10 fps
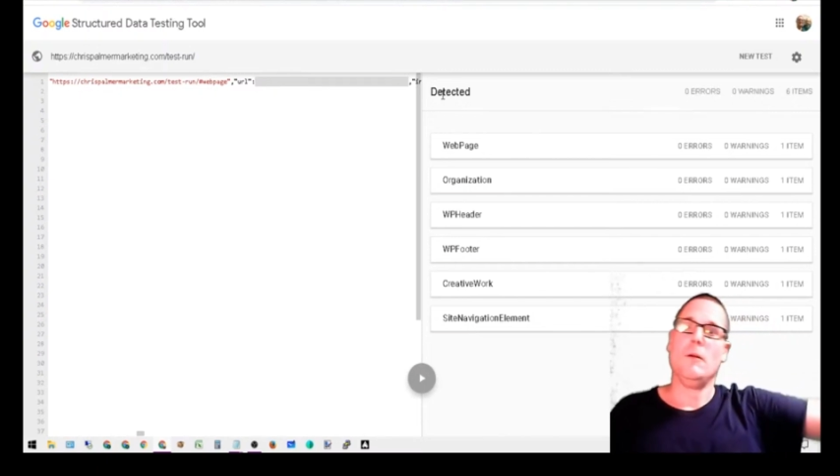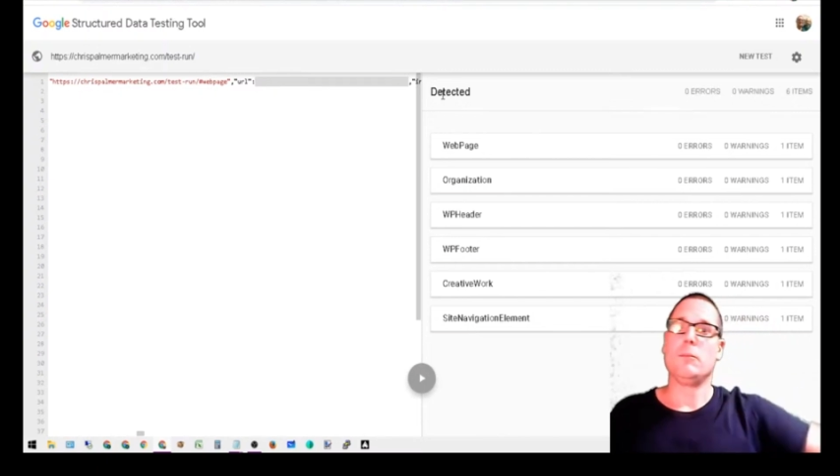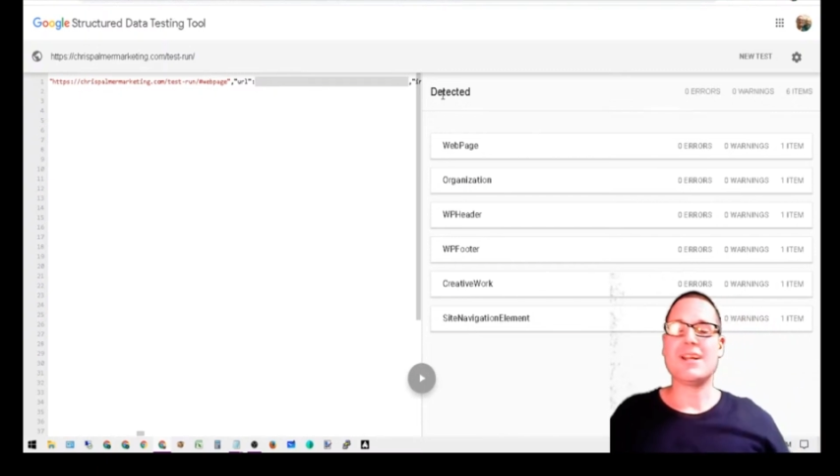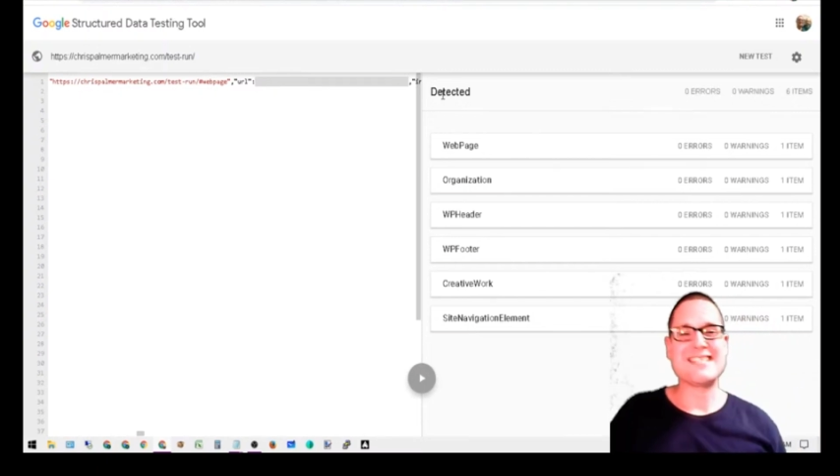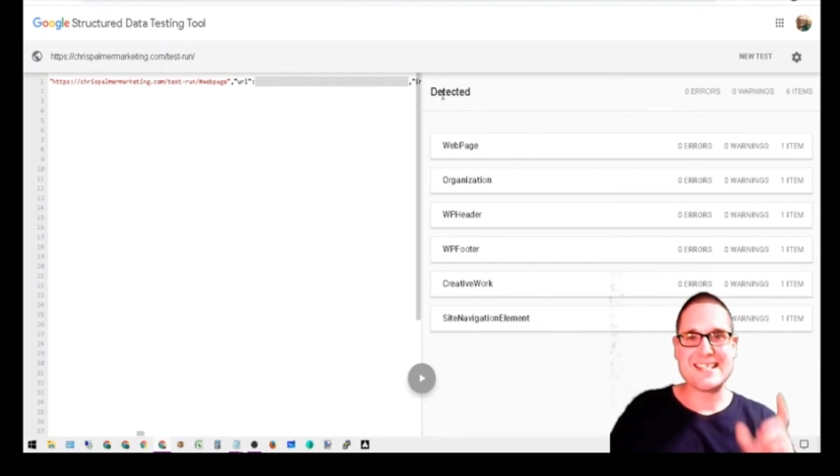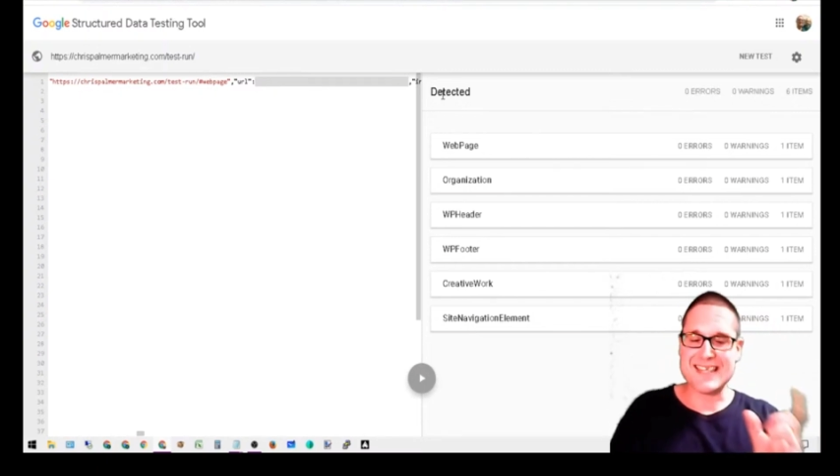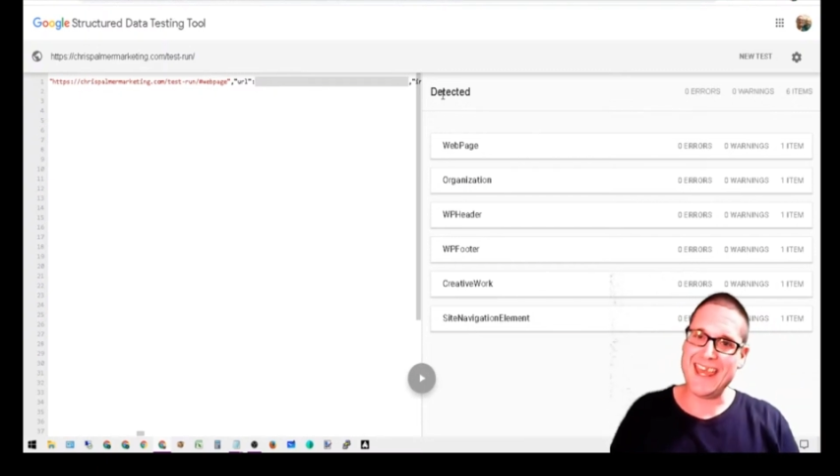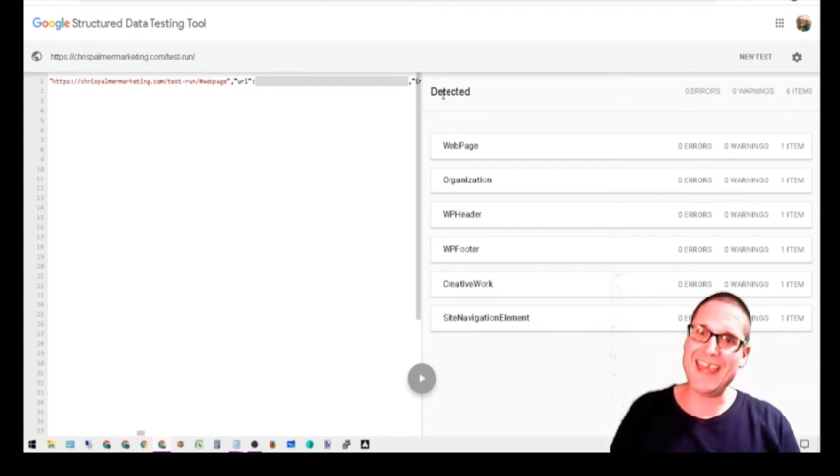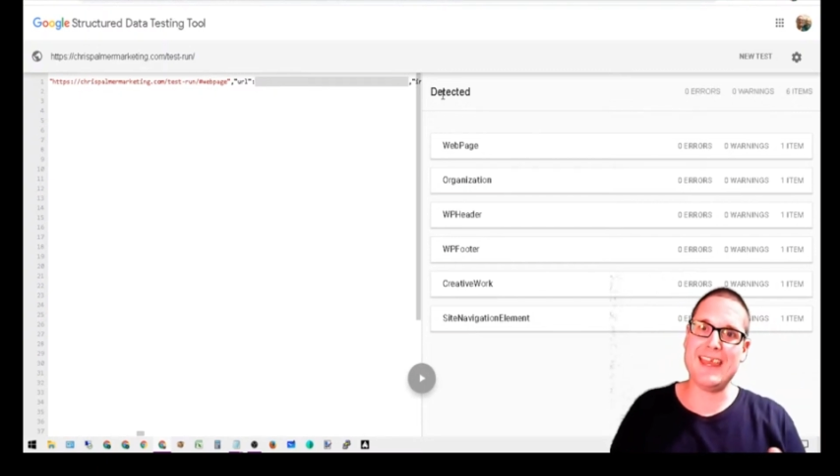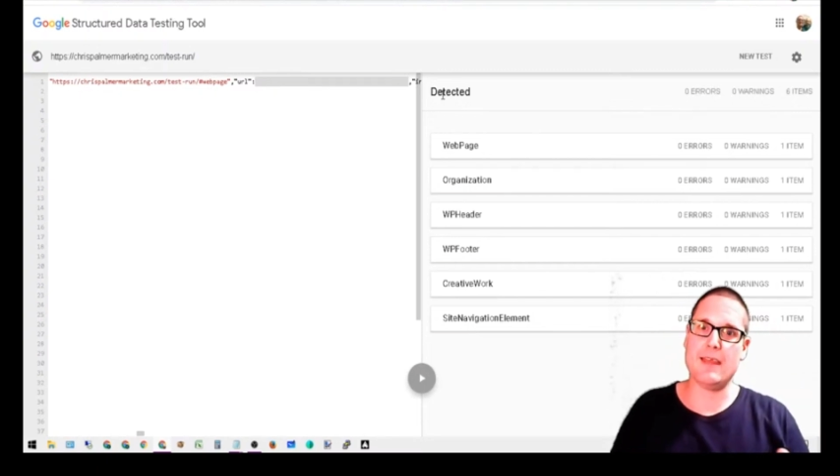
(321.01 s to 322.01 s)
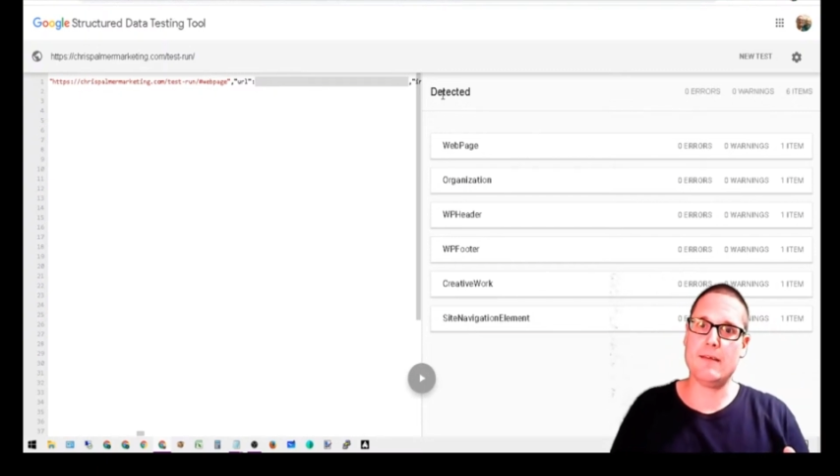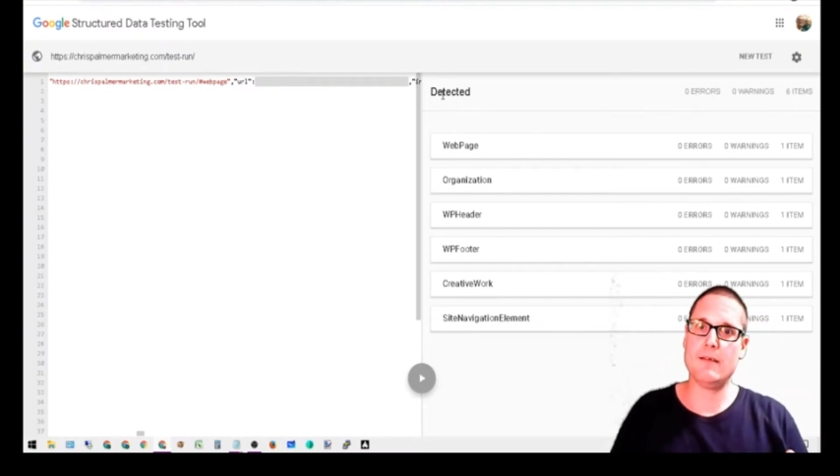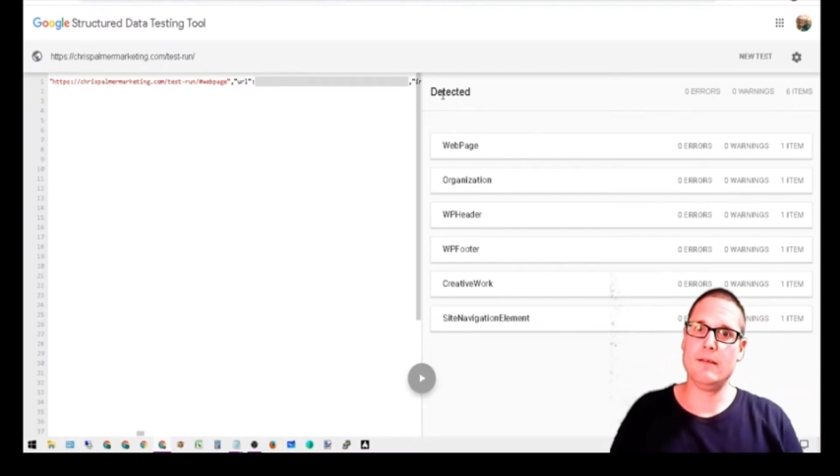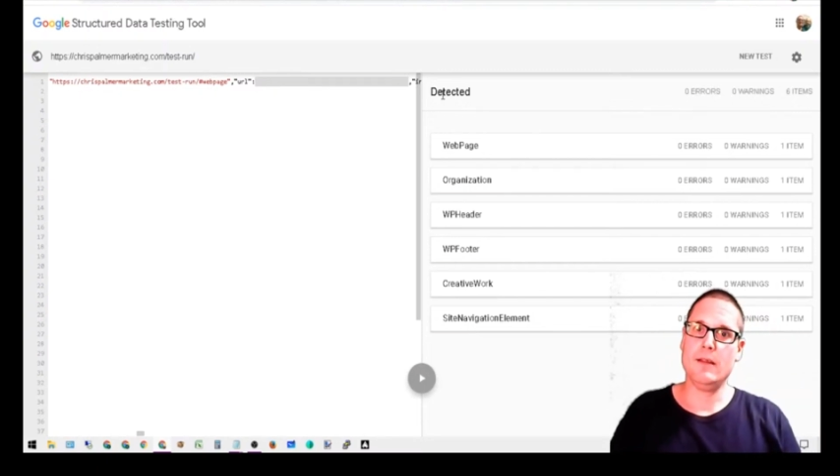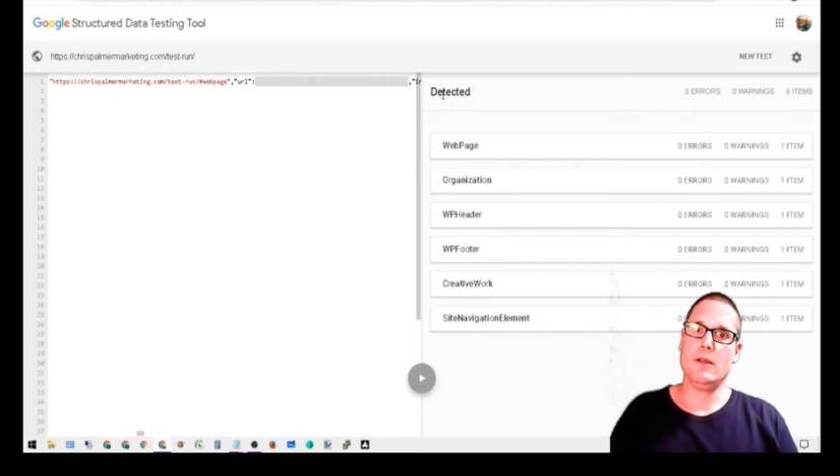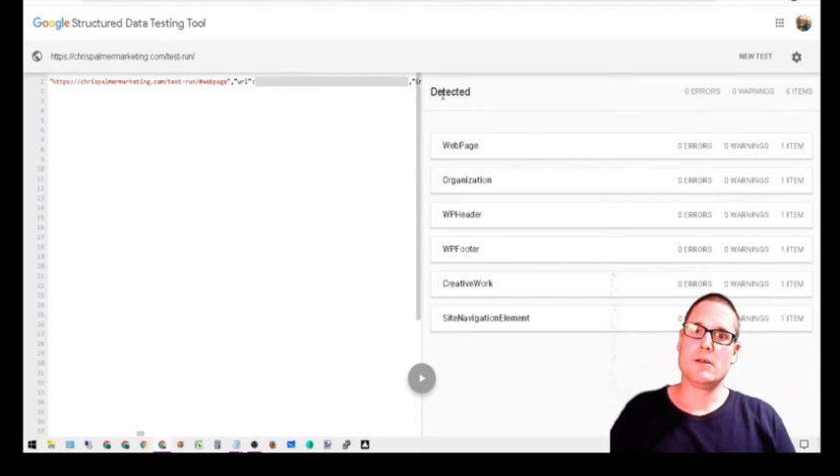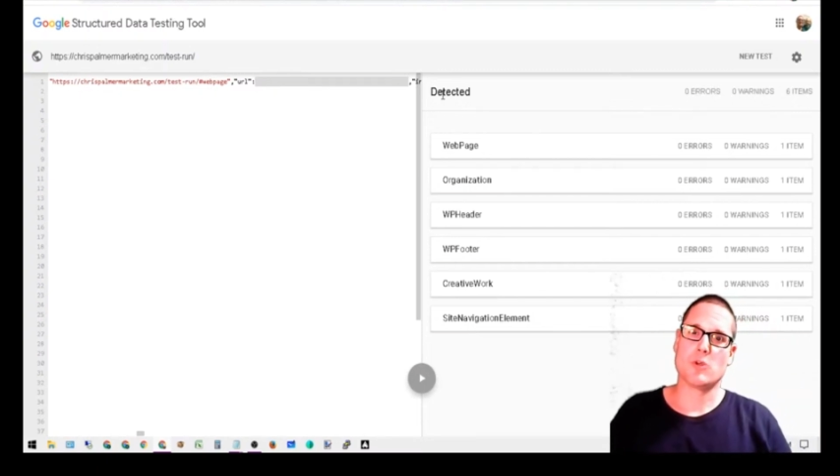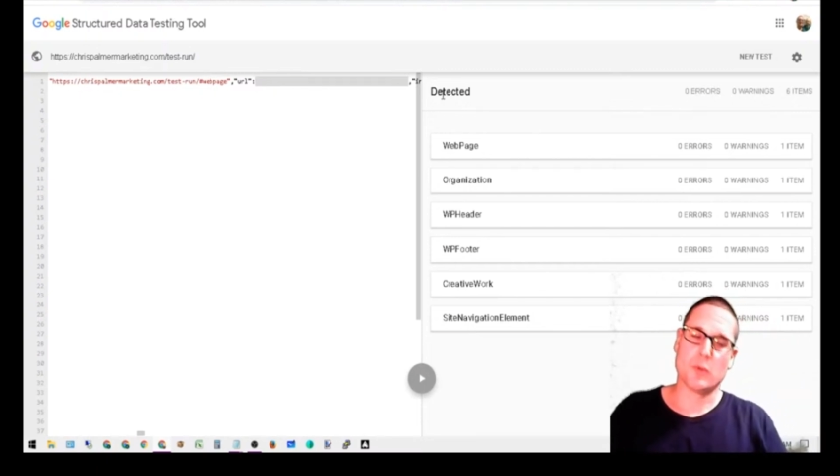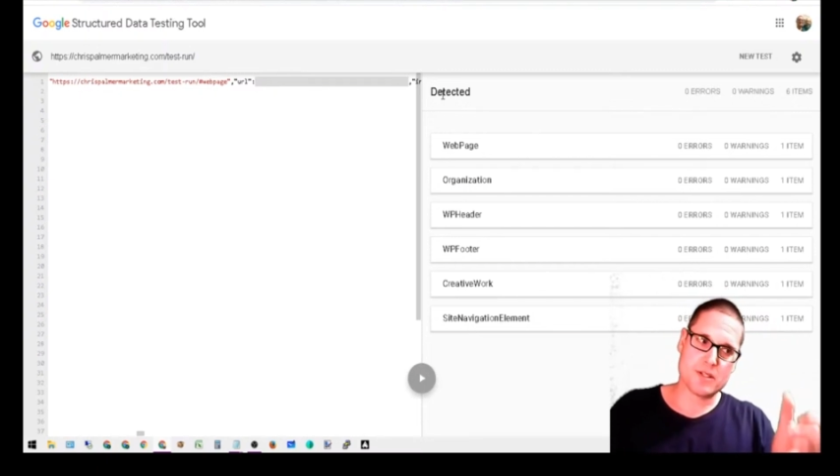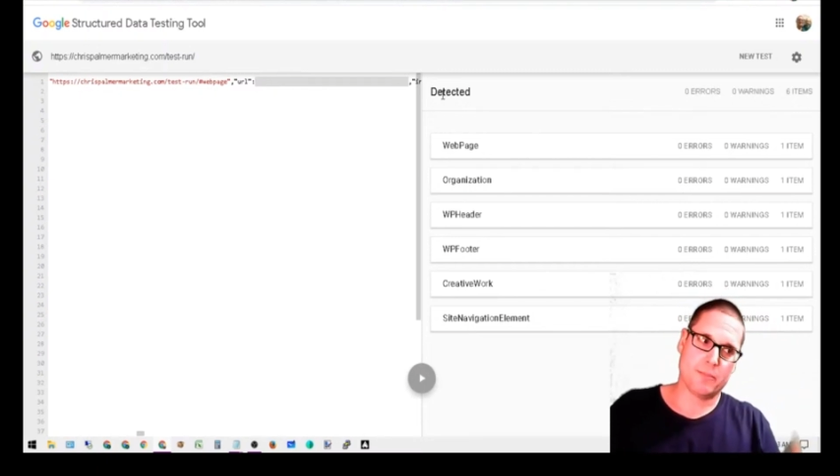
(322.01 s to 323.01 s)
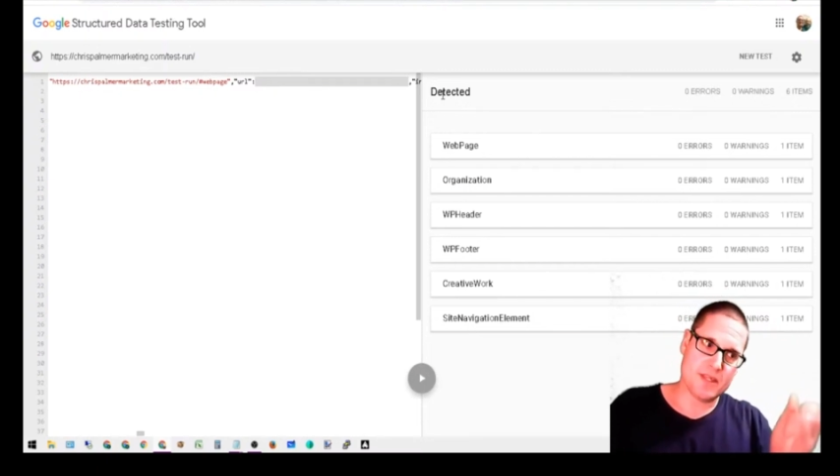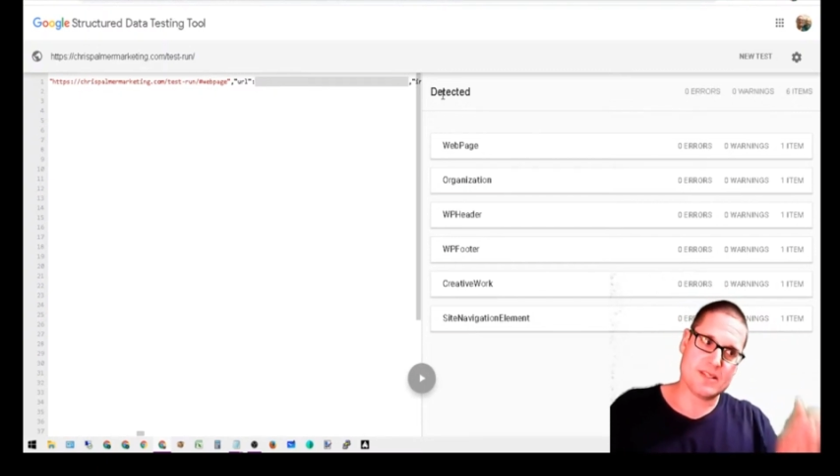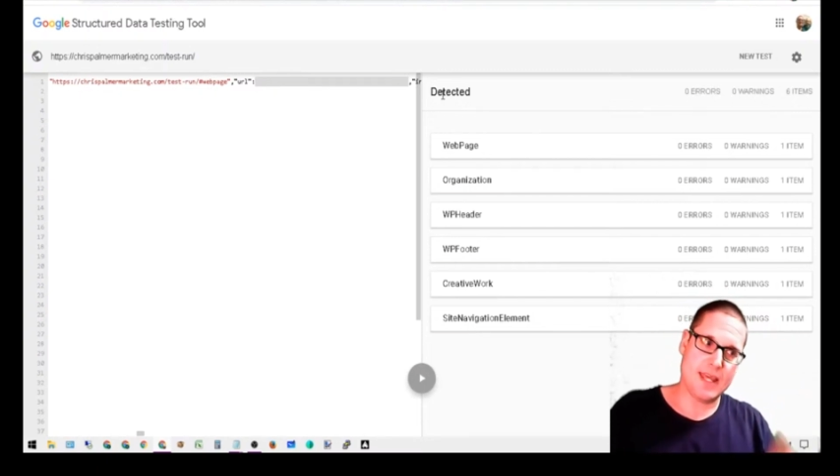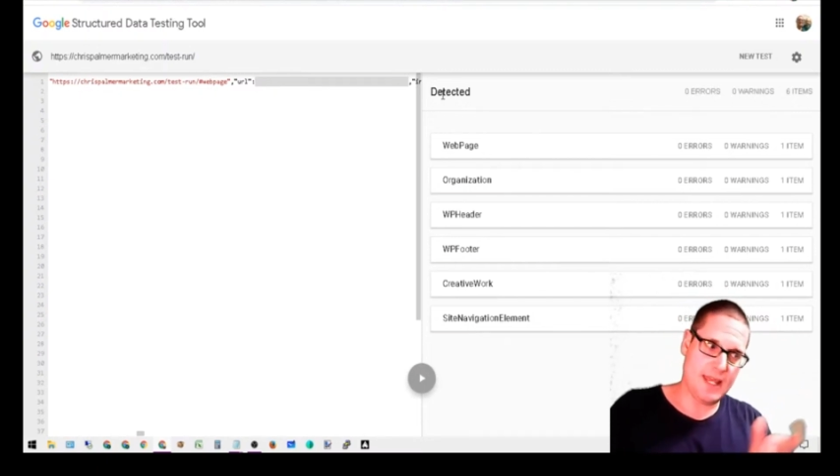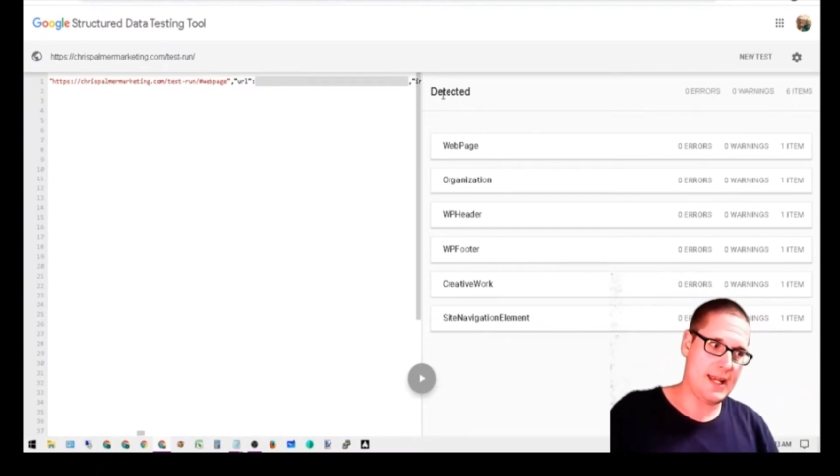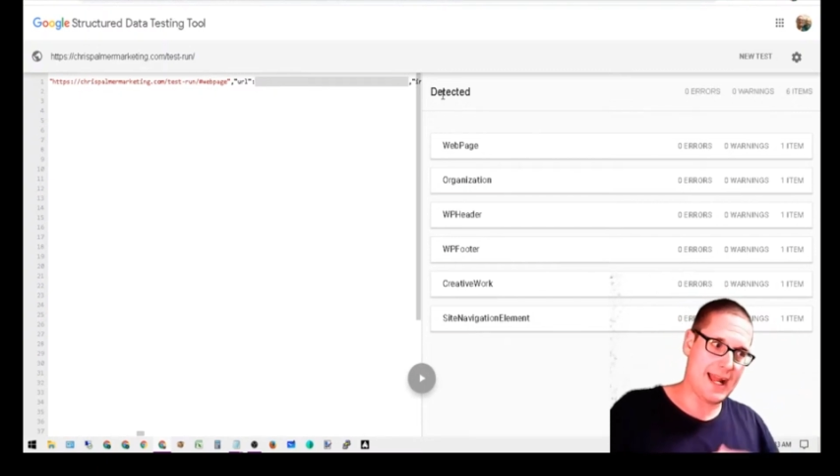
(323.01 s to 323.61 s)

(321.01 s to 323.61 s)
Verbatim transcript: Plus it's hidden. So when something's hidden,